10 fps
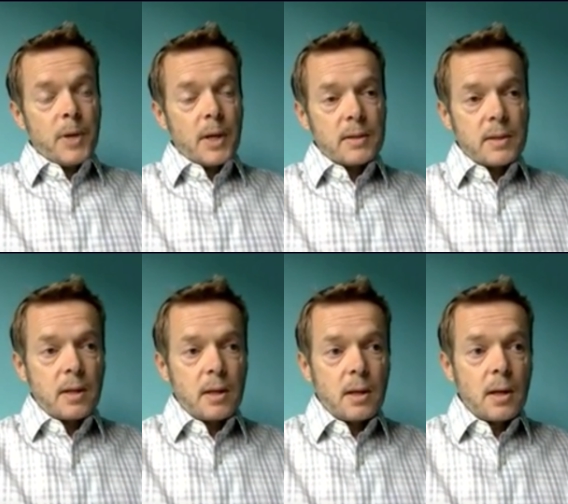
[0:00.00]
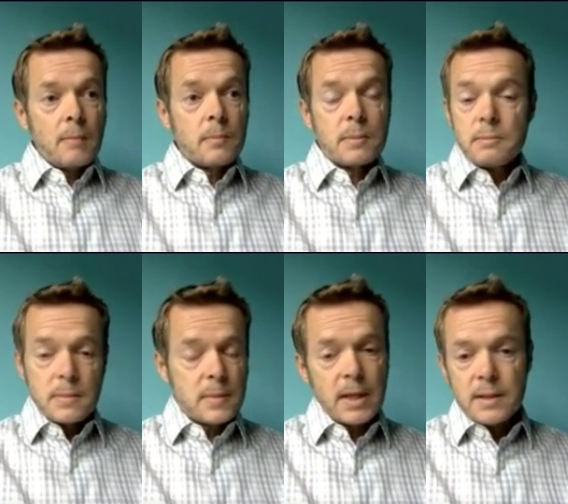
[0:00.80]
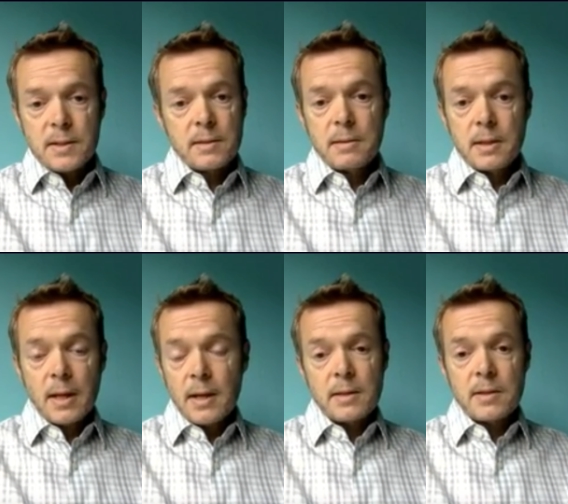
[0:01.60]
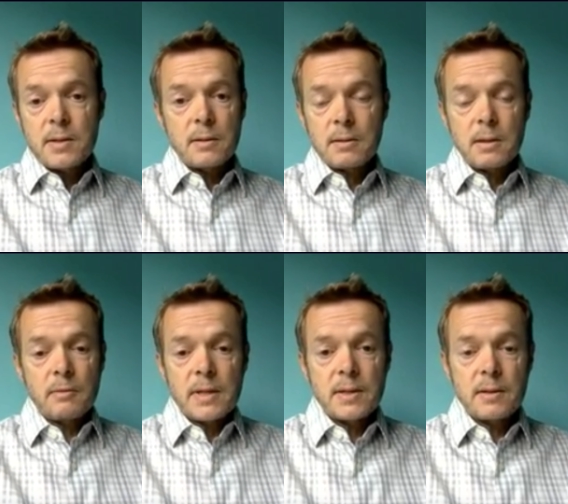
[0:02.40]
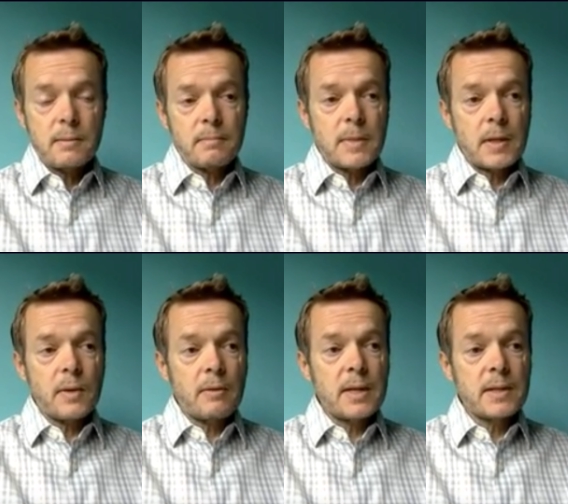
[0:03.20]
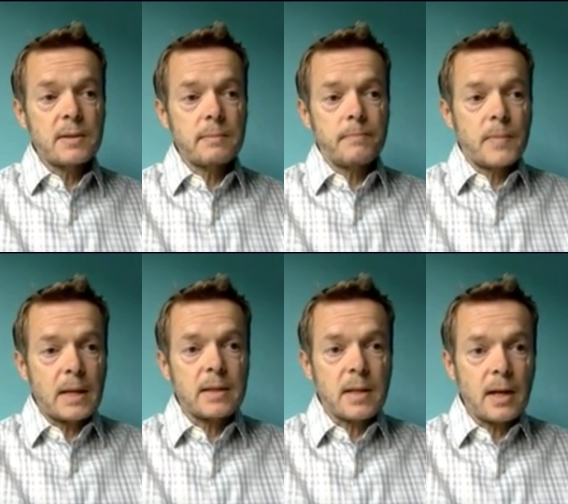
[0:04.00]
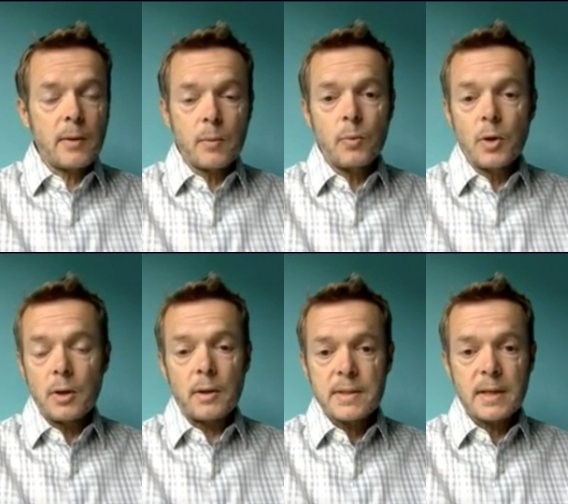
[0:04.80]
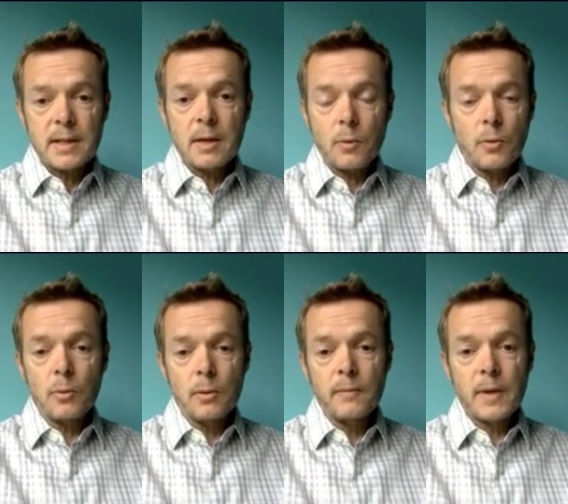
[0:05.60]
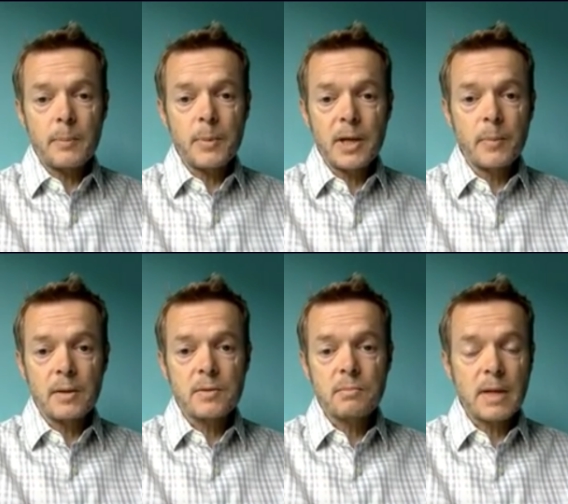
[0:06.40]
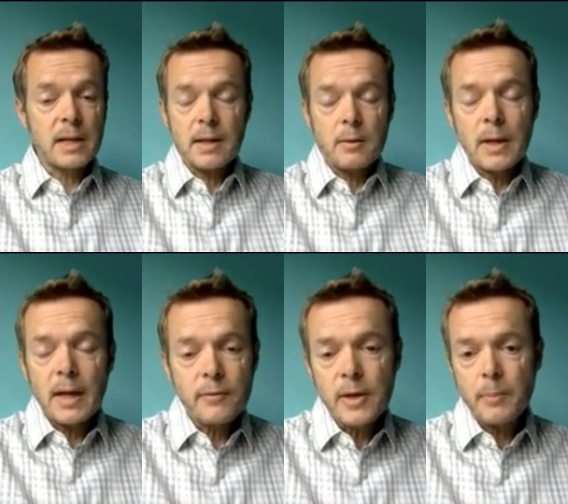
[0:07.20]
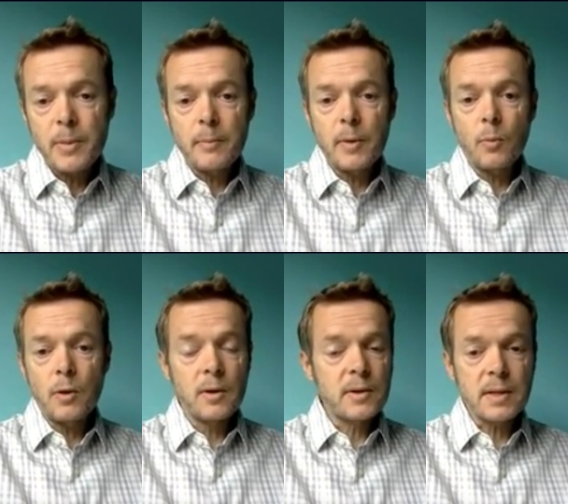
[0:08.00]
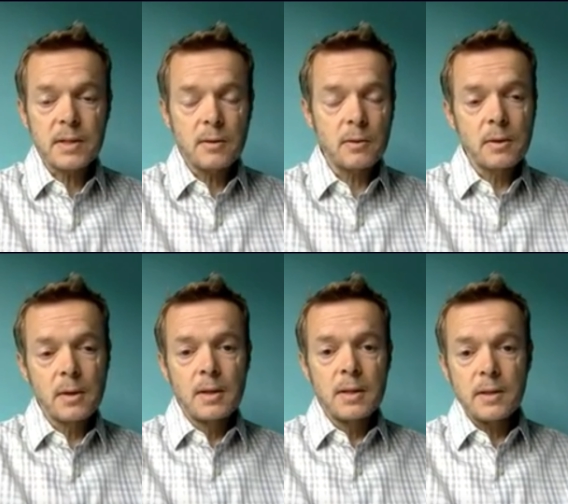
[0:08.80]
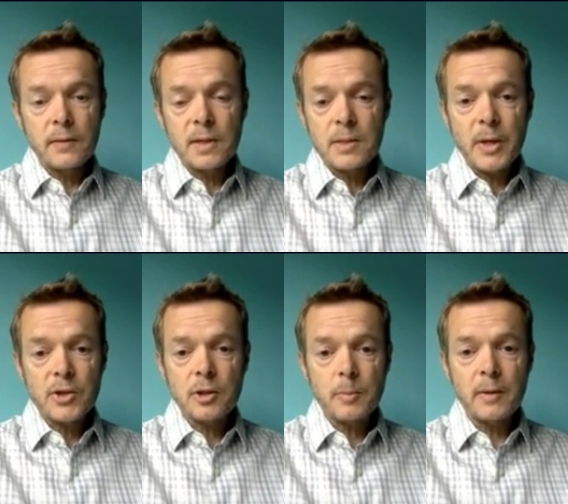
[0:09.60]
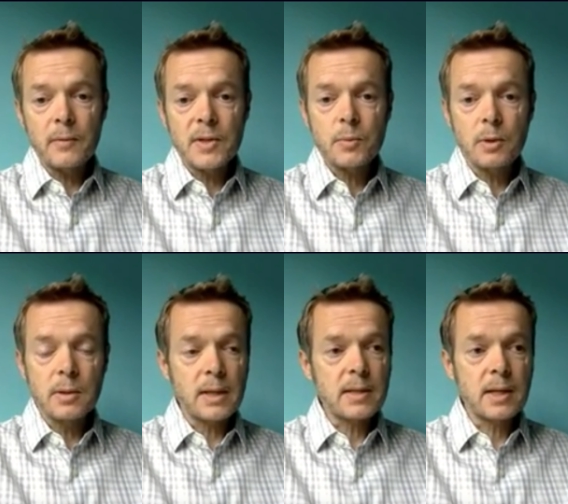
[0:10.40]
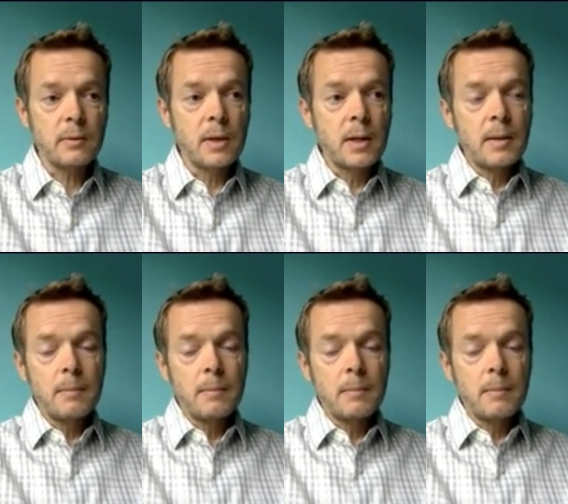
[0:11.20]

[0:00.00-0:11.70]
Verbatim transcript: But um, it's the case. There is, mm. you know, there is that's how it works. That's how all of the epidemics. That's how every epidemic works. That's not. Yeah. There's nothing special about this one. That's how